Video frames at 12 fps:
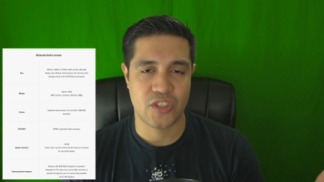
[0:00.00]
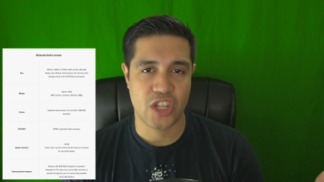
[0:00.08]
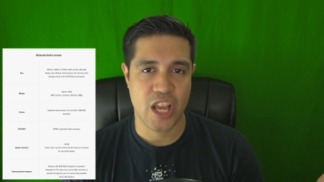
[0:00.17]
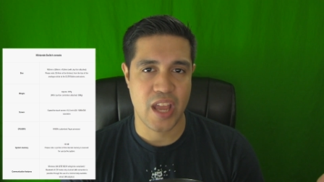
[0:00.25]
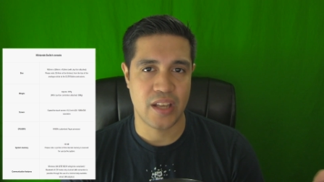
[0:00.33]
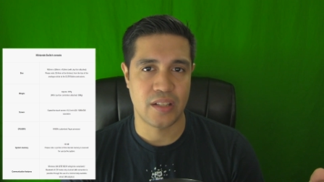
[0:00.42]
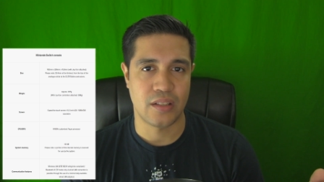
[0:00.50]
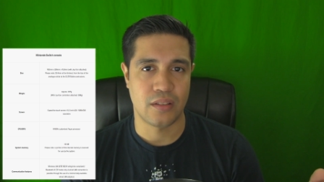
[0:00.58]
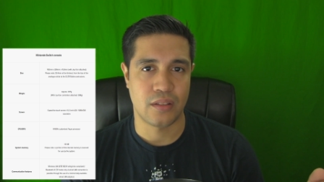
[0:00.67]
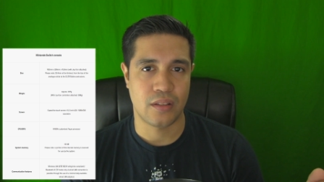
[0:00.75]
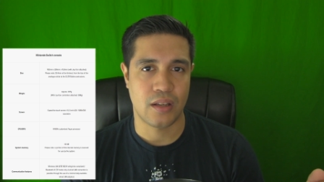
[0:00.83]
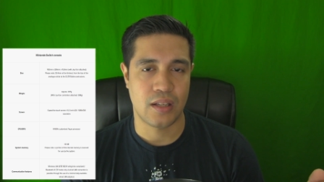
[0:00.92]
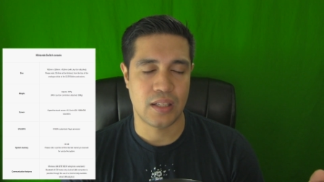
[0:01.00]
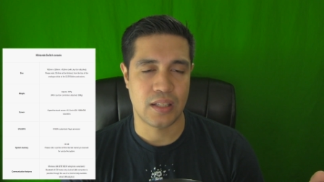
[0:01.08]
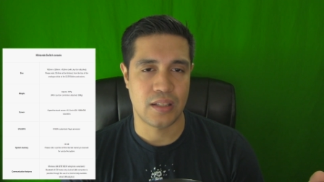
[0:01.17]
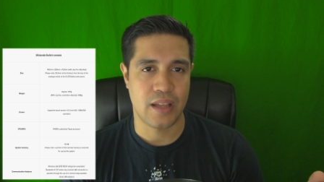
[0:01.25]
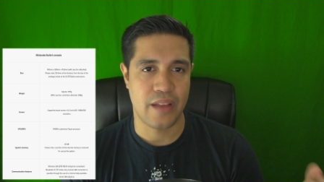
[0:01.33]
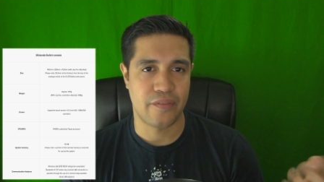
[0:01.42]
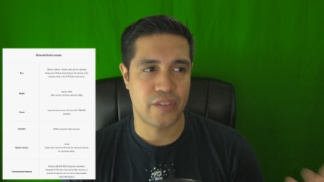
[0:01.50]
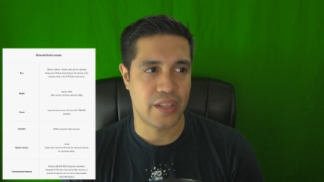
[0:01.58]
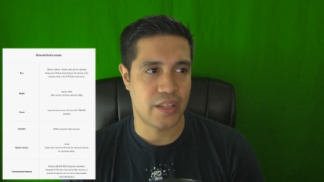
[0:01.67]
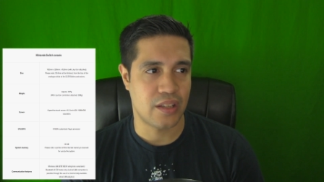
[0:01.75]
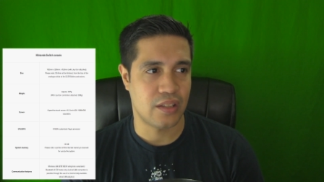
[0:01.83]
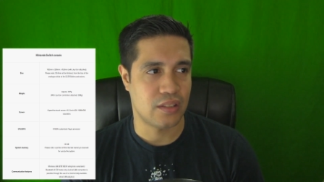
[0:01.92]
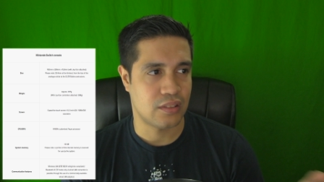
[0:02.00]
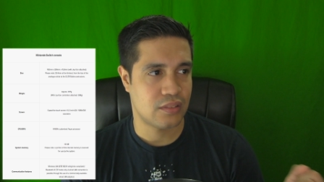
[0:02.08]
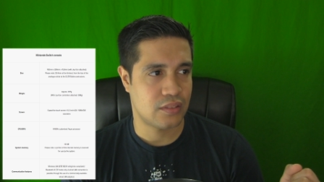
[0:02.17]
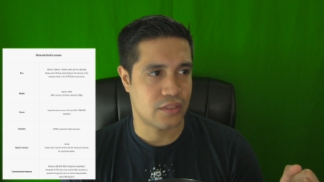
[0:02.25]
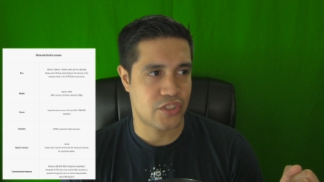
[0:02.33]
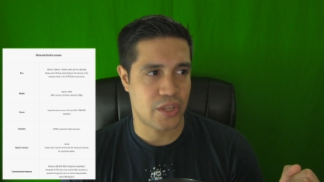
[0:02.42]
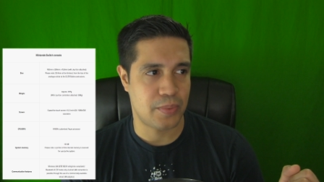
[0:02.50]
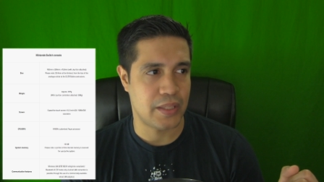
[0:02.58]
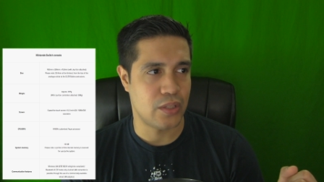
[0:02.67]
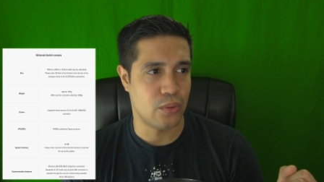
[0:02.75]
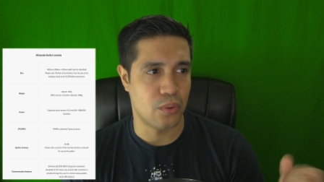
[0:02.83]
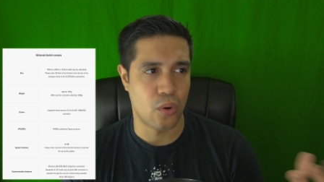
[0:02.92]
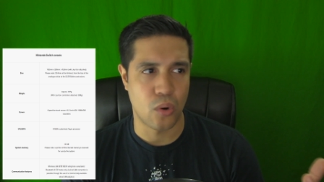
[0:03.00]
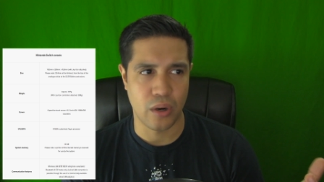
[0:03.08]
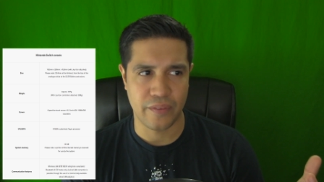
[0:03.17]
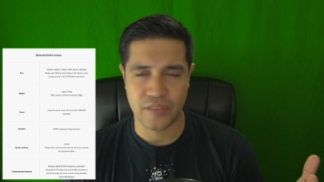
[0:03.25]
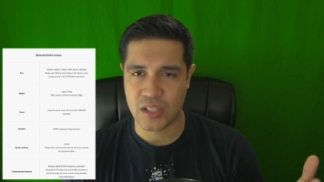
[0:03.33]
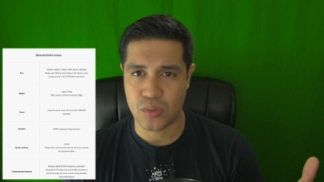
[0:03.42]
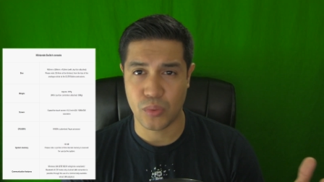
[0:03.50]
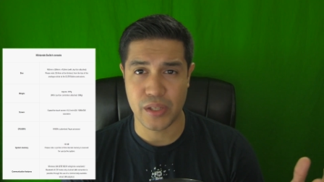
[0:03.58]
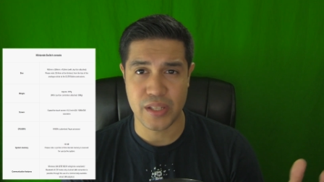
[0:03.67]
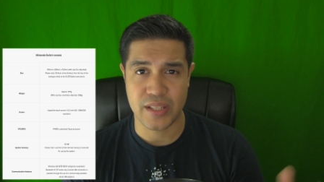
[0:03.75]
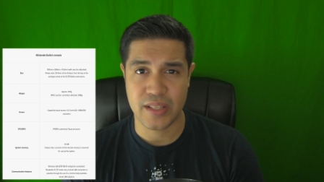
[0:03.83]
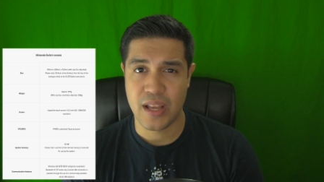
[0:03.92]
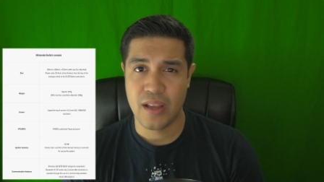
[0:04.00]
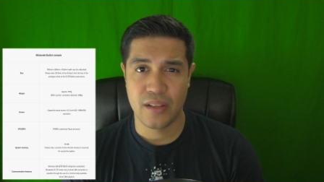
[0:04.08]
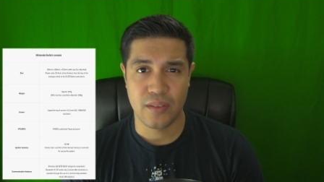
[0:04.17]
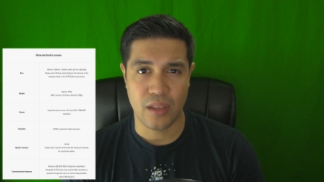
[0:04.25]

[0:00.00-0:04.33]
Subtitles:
gen NVIDIA GPU or if this was